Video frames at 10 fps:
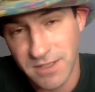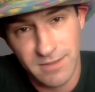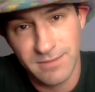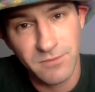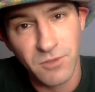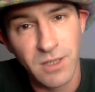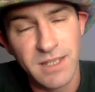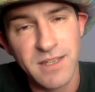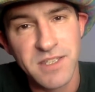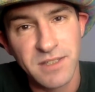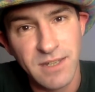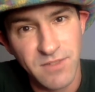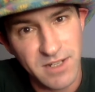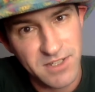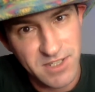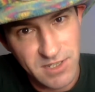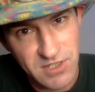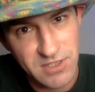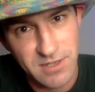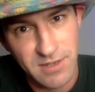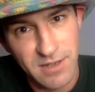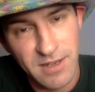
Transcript: that really doesn't even exist.